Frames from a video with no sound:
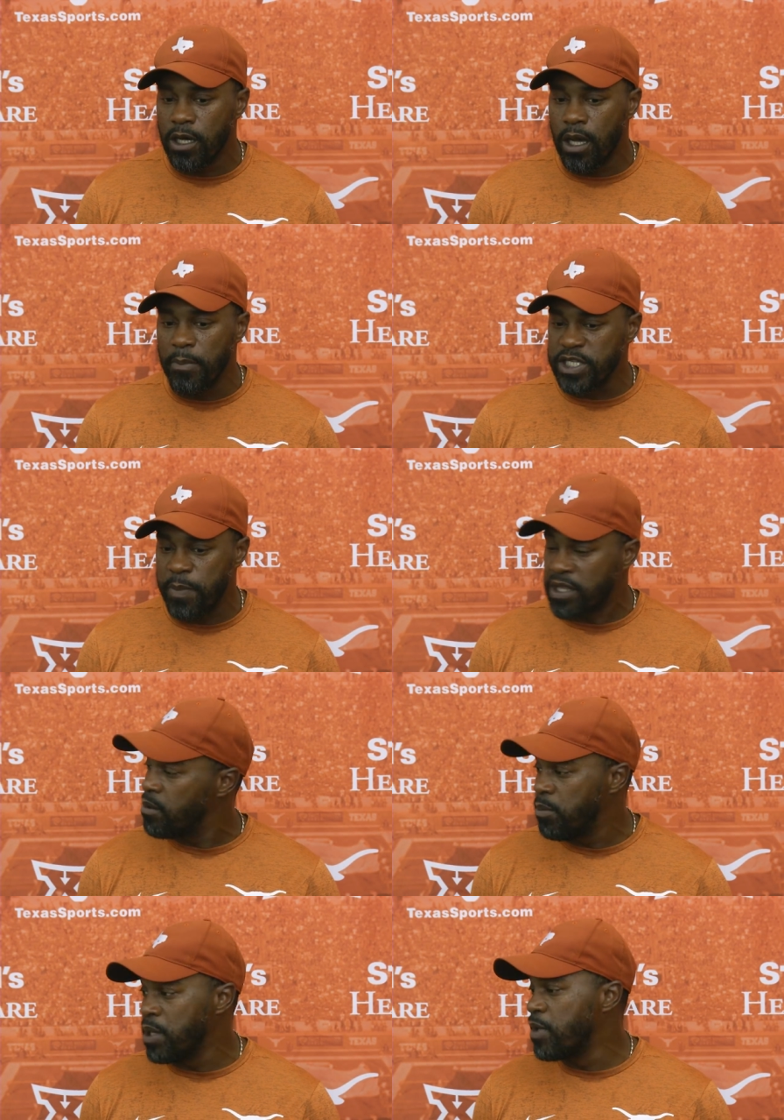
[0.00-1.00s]
I'm expecting
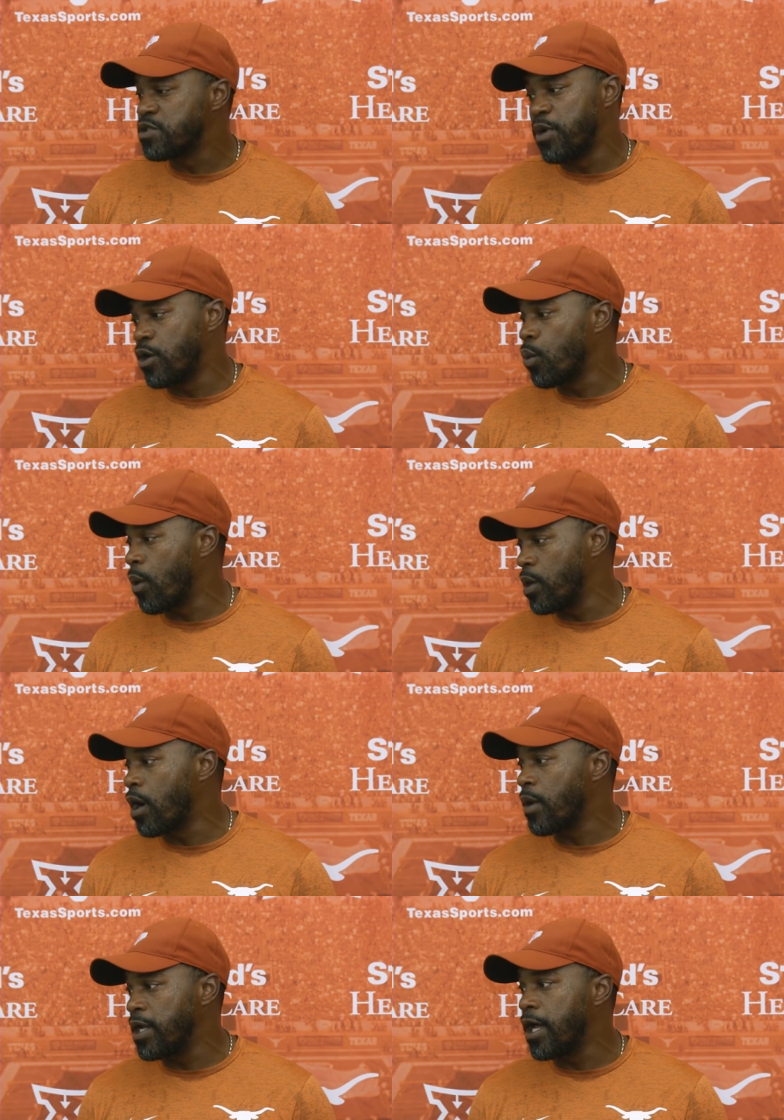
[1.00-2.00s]
them to be much better than where we
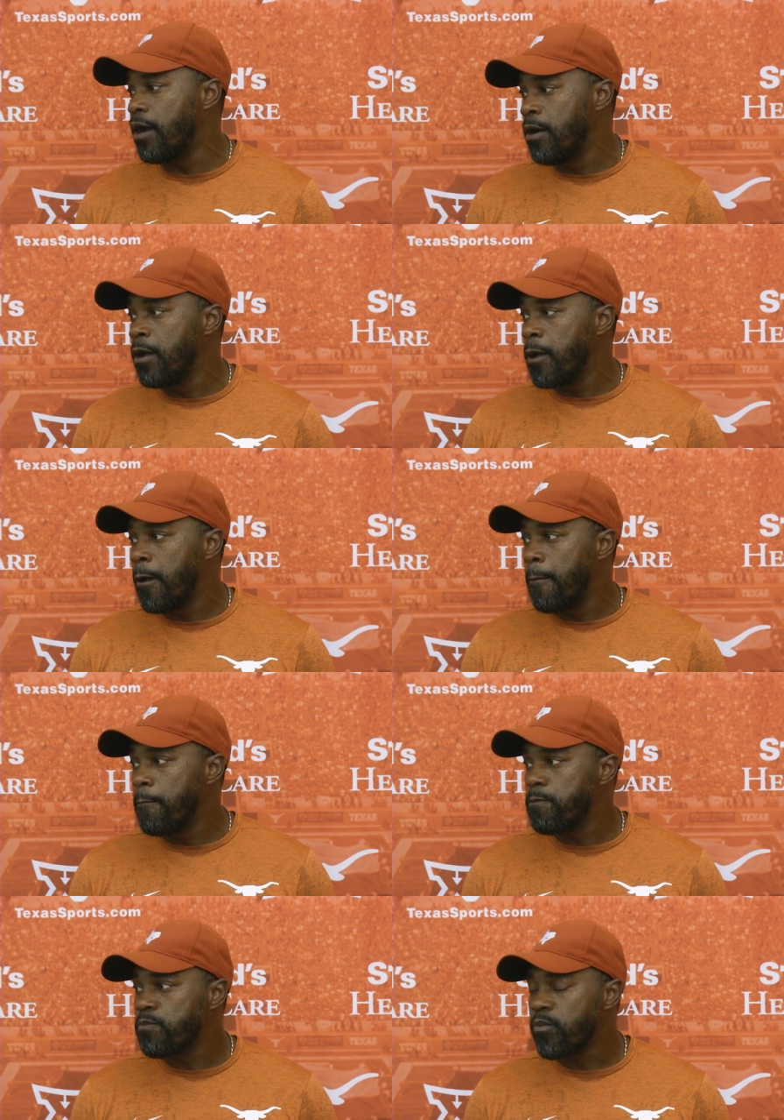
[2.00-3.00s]
are right now.
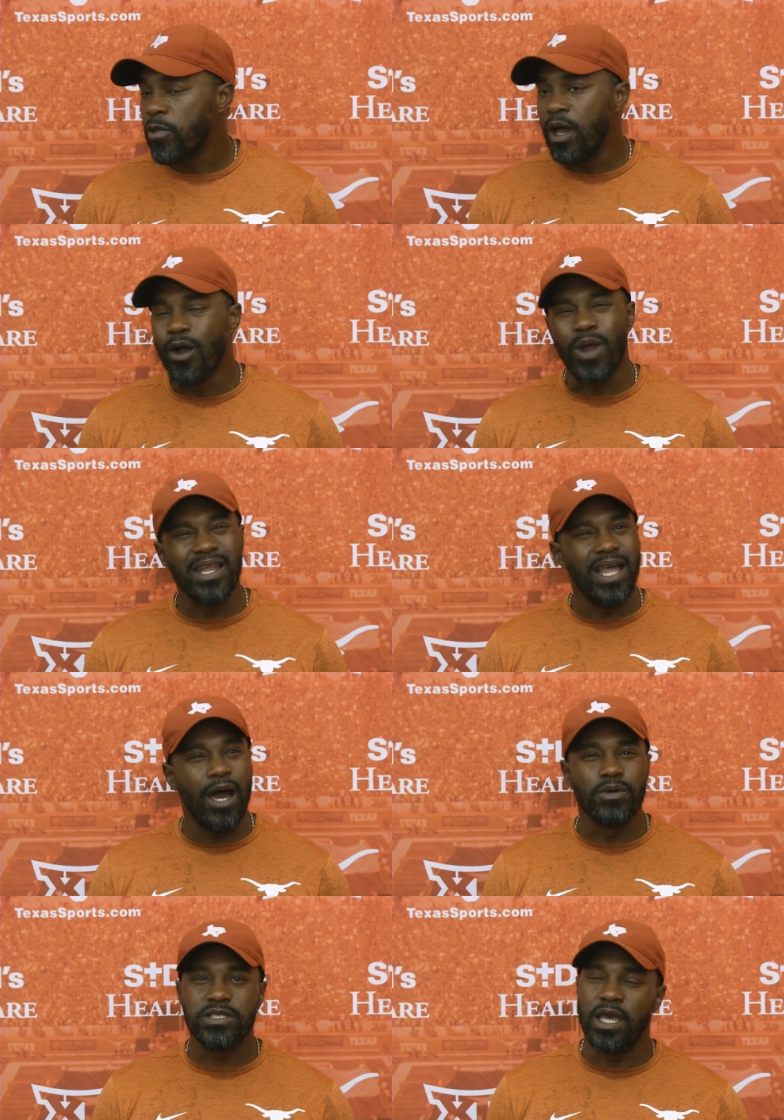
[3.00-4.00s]
Right
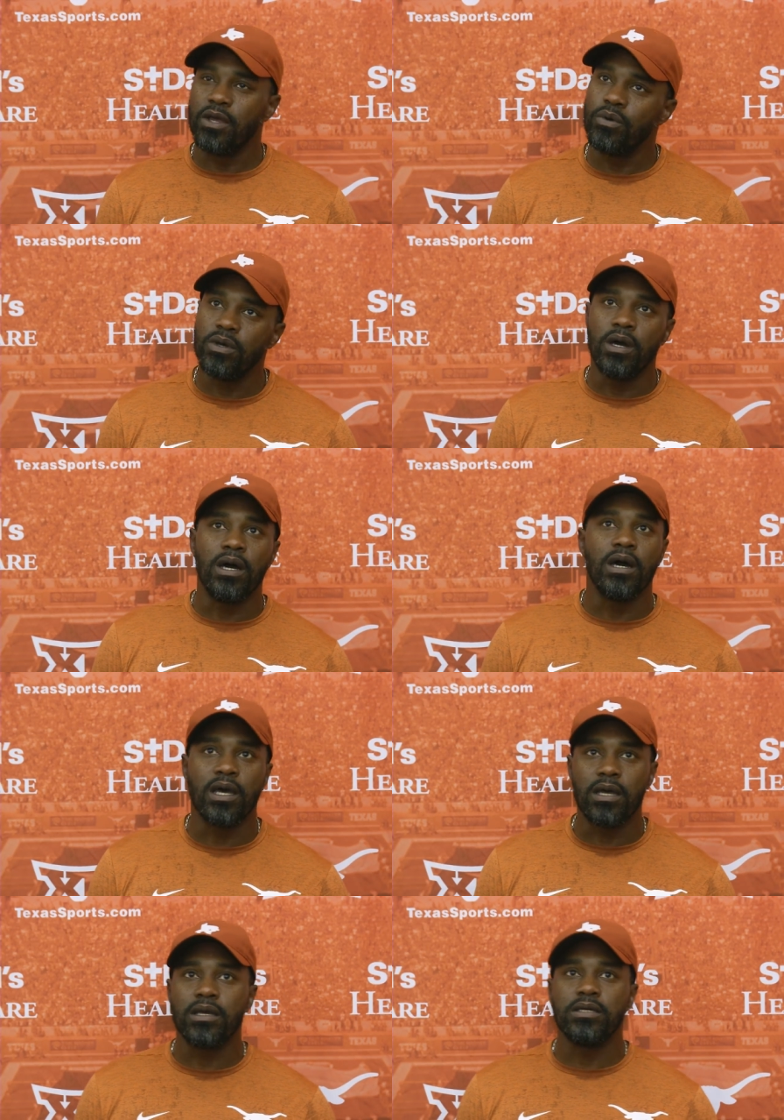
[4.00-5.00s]
now, I would say
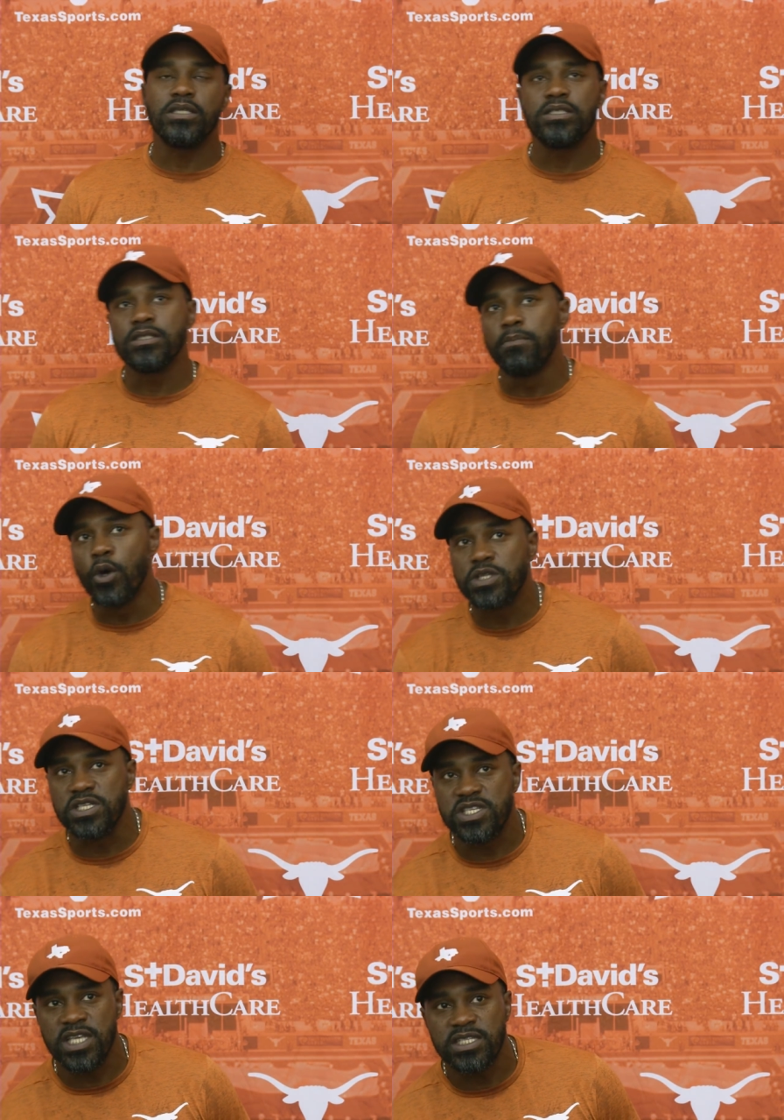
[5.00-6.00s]
the most
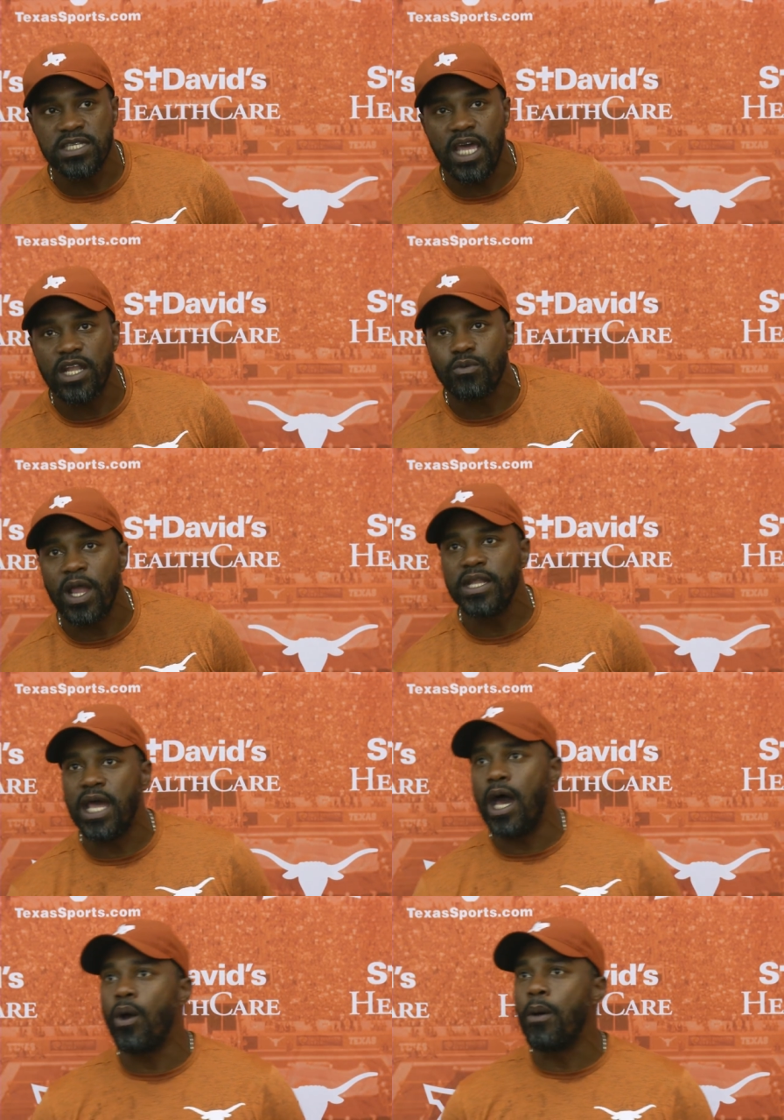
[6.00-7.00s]
consistent at it right
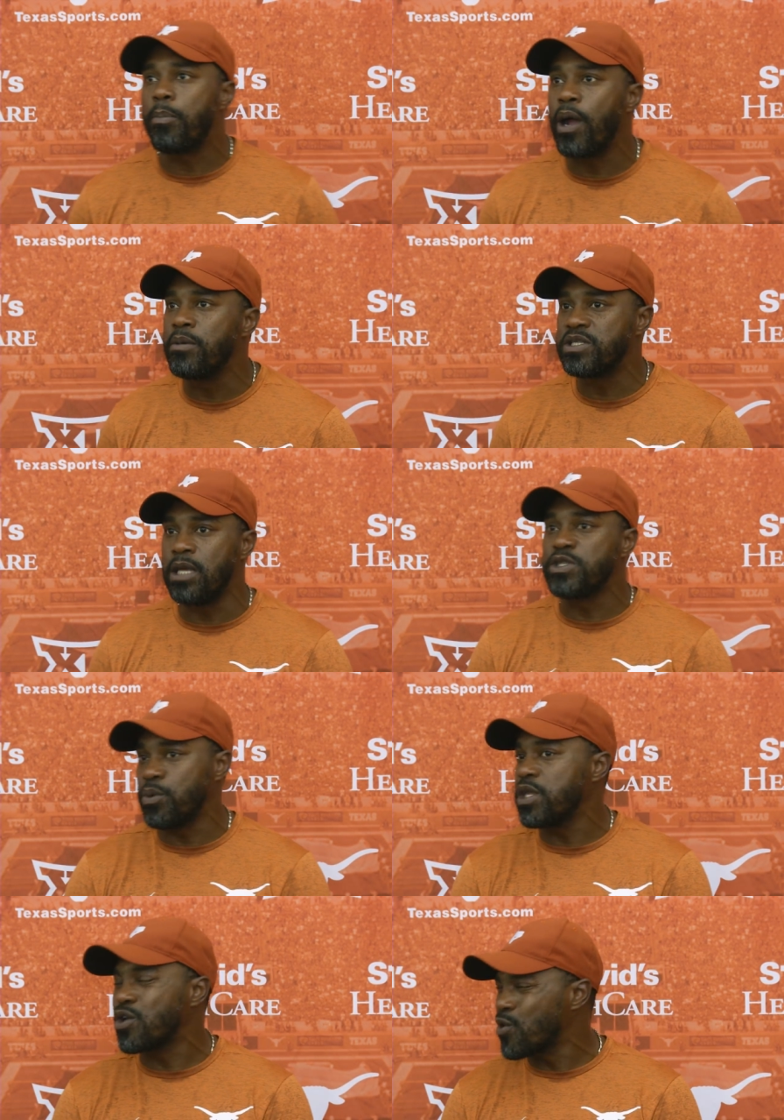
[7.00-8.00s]
now, I would probably say
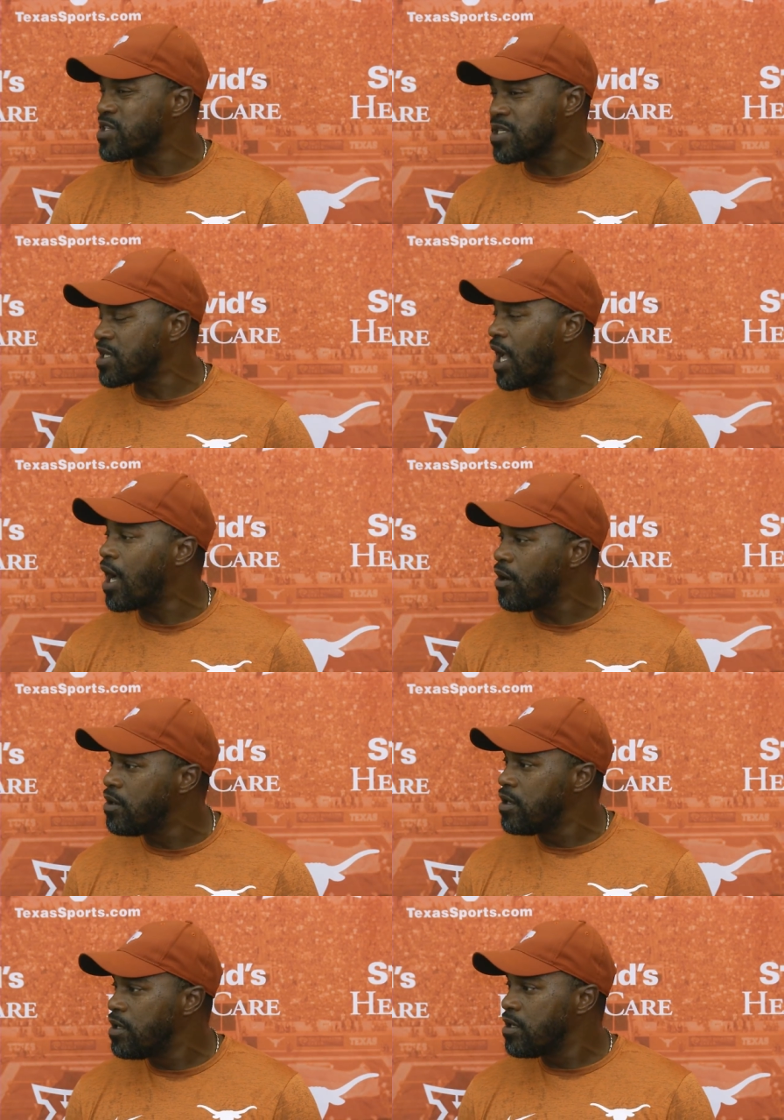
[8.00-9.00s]
between Chris and Kyle.
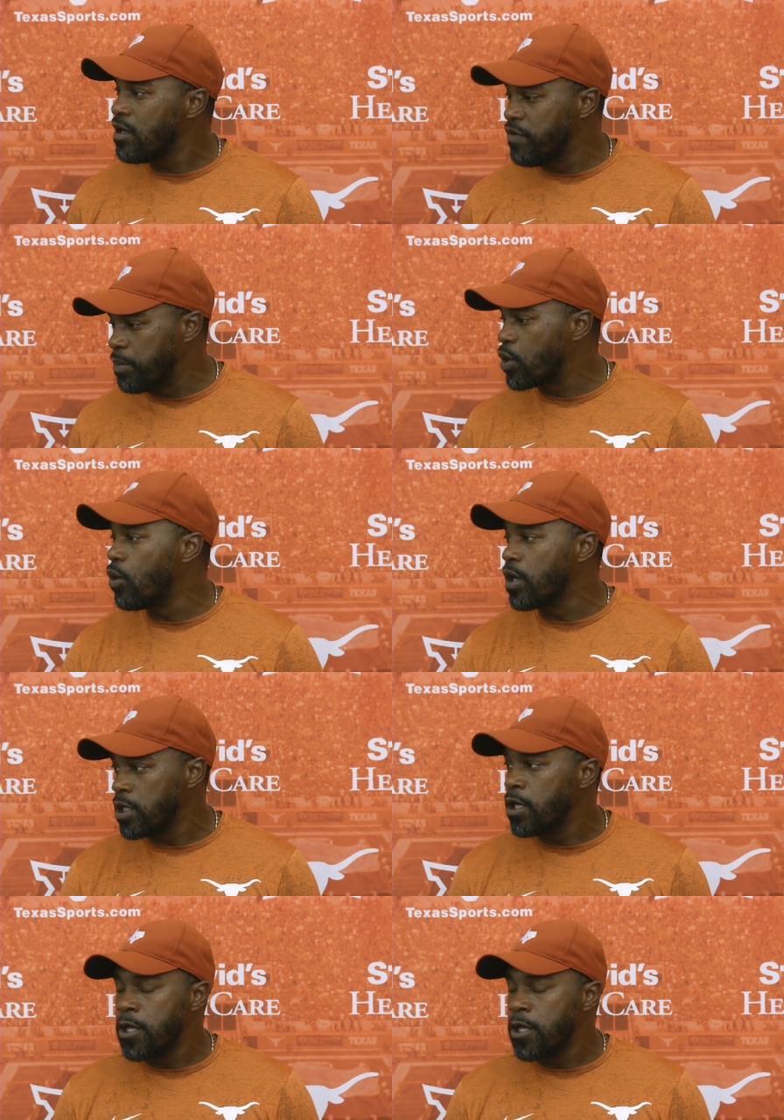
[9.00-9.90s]
I'll flip a coin.